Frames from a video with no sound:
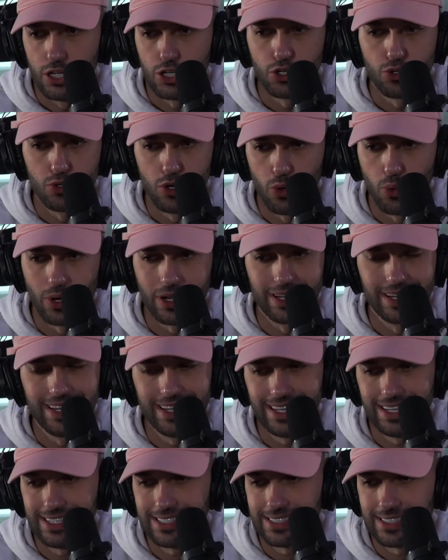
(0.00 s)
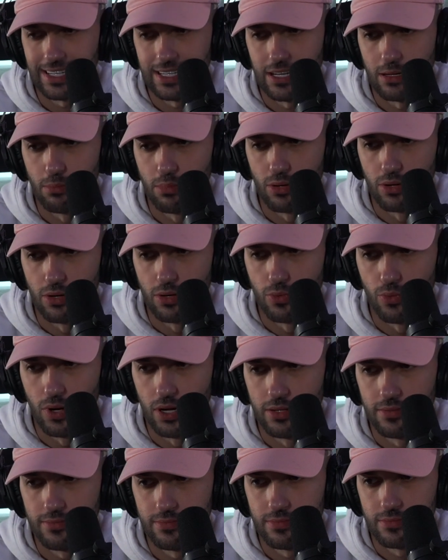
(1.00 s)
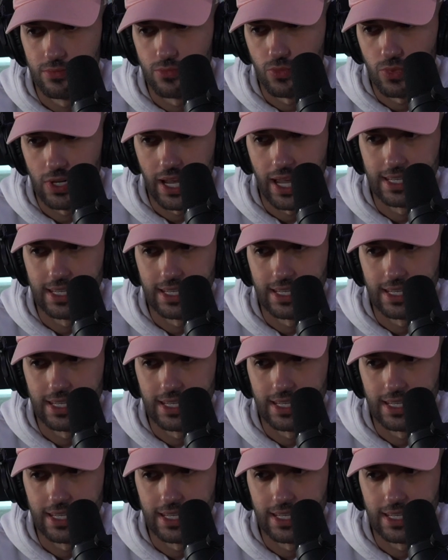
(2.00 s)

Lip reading: You Know What It Is at number, we